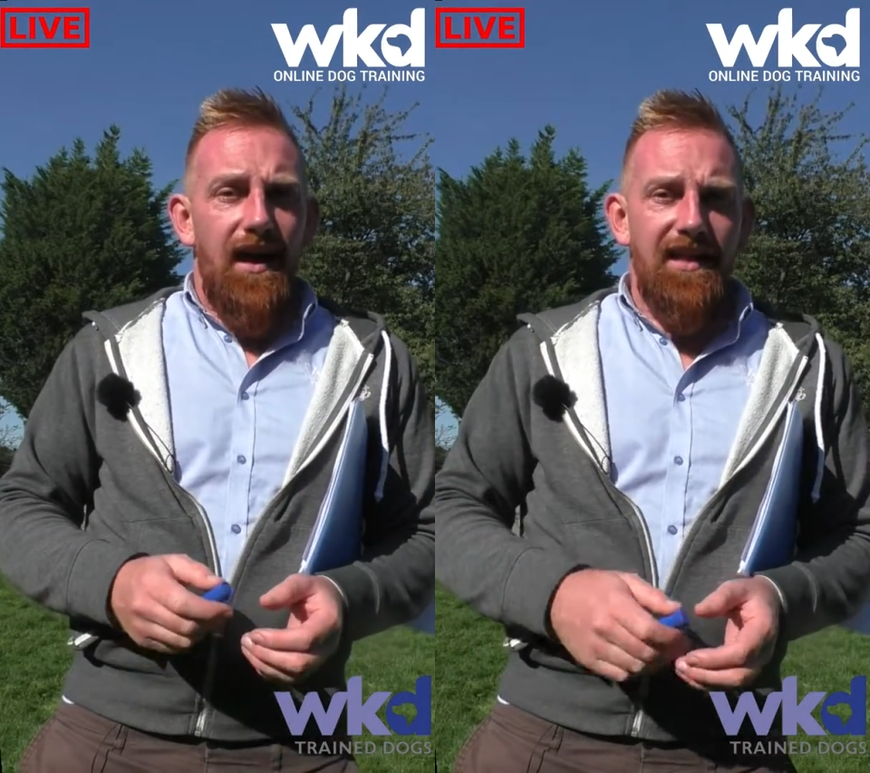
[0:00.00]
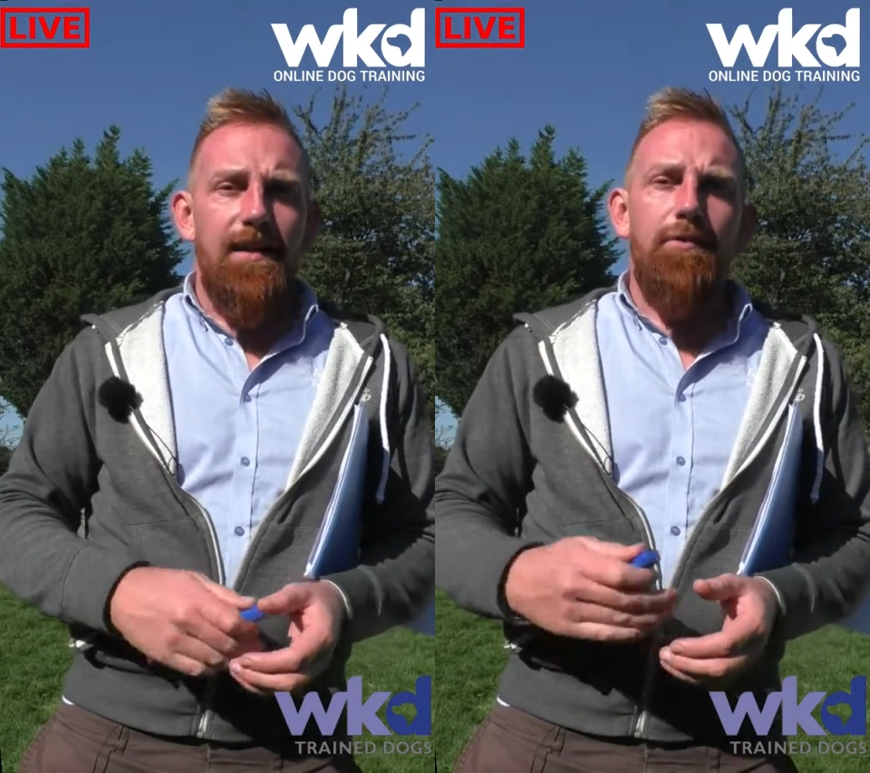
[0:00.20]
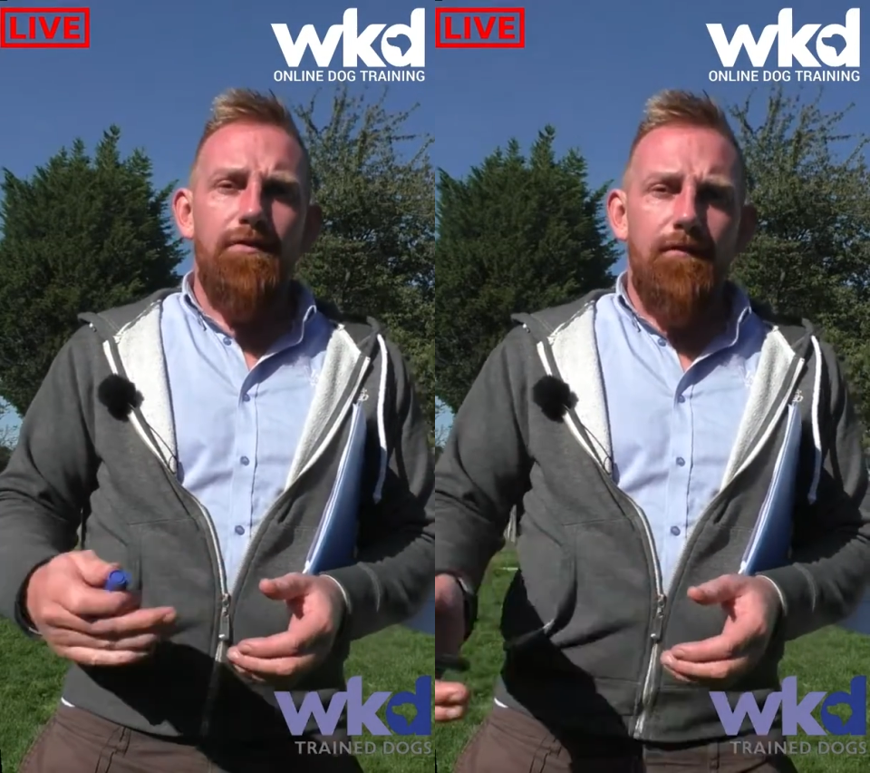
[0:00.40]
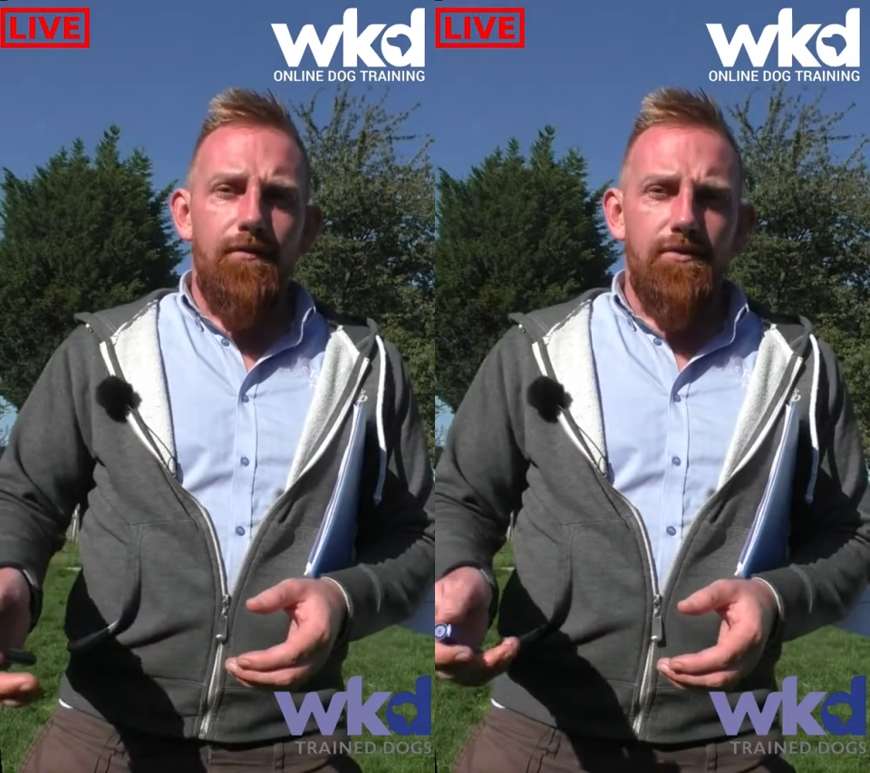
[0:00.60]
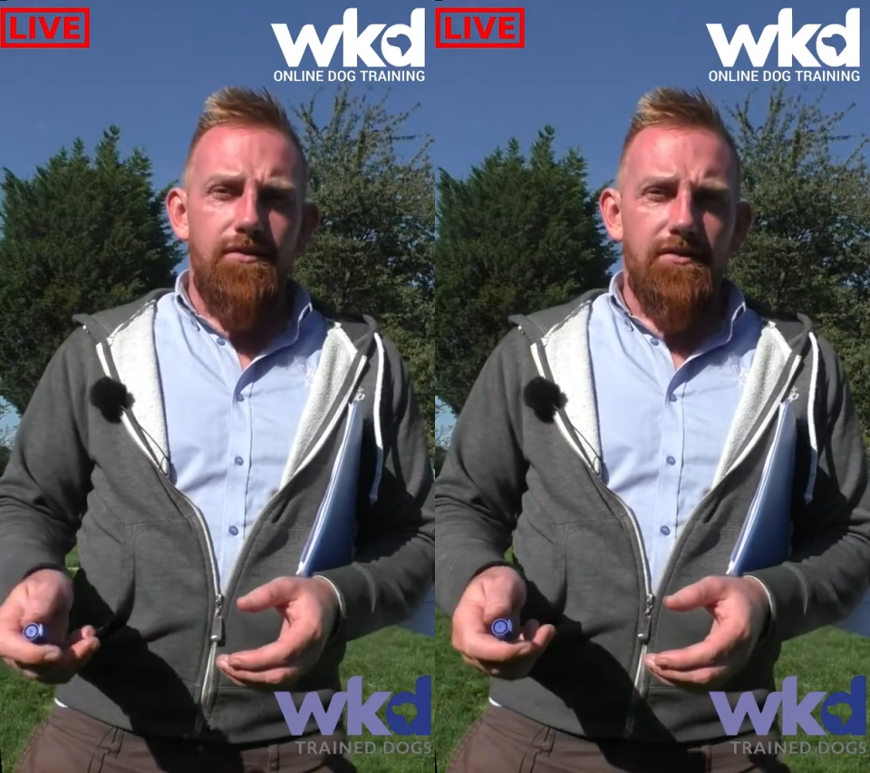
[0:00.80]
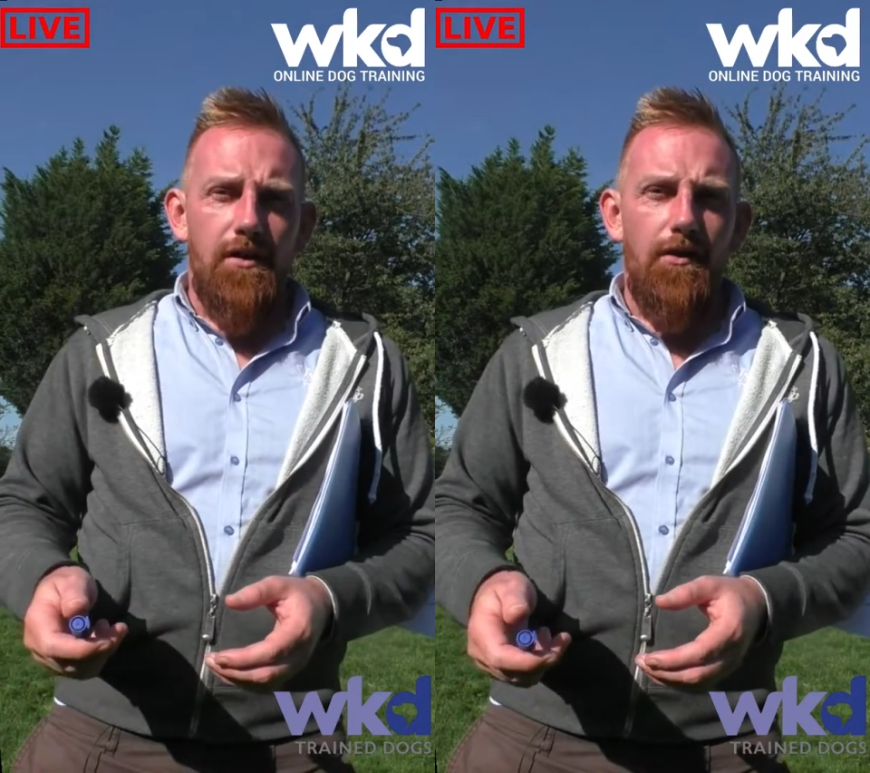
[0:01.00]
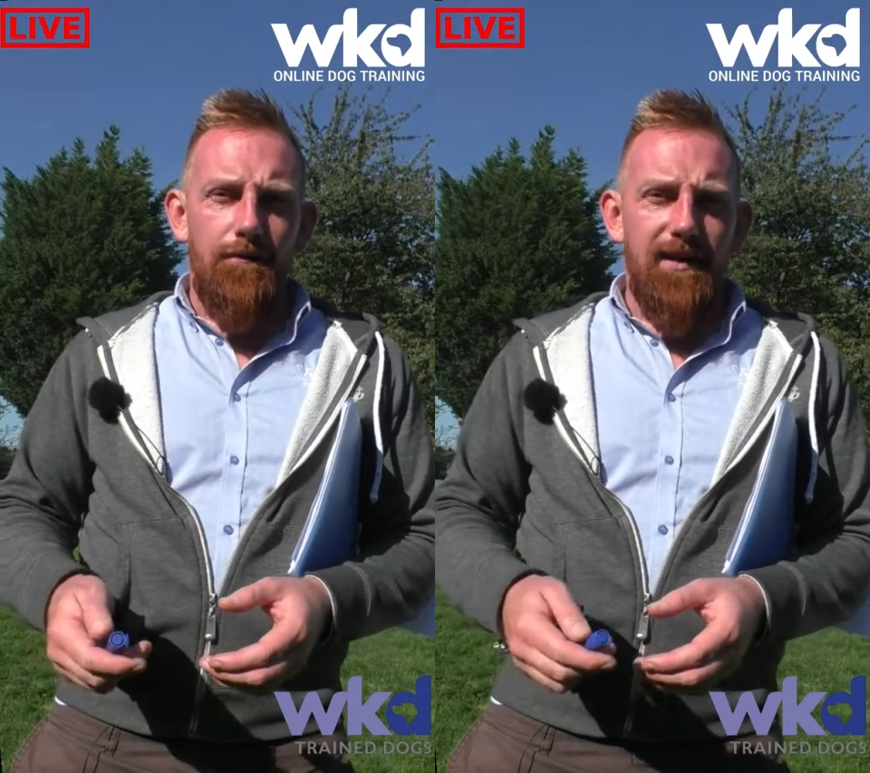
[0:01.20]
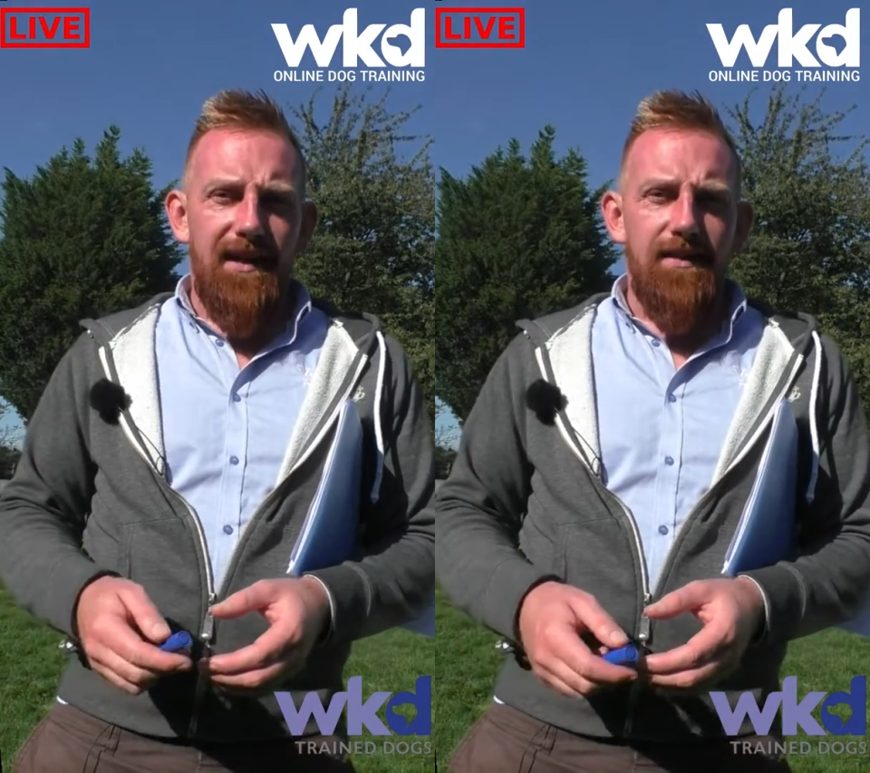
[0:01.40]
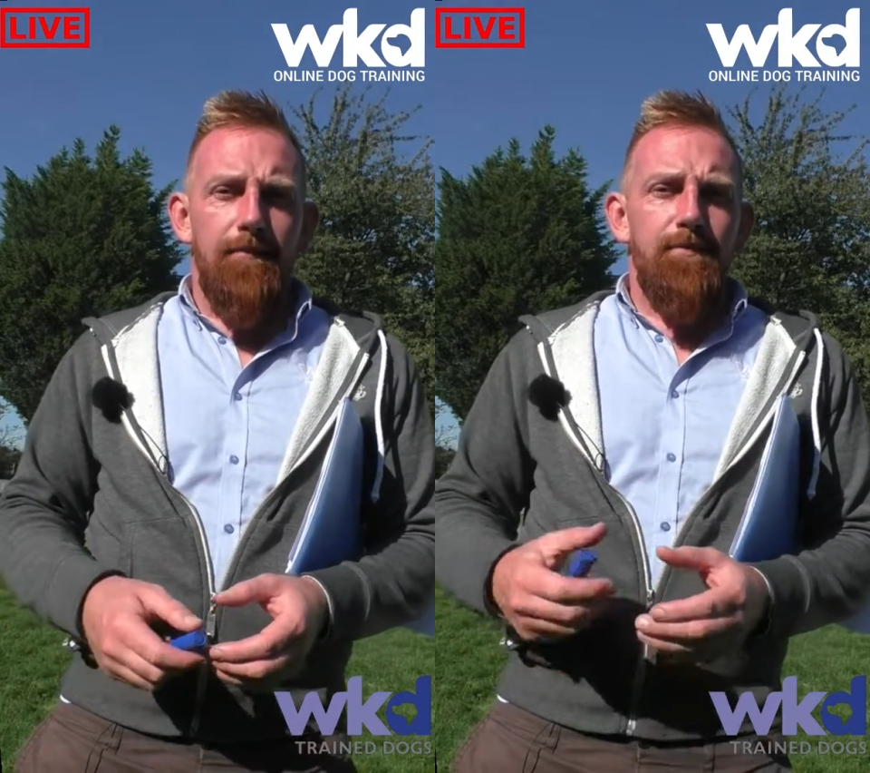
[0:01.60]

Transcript: and then moving forwards onto off lead,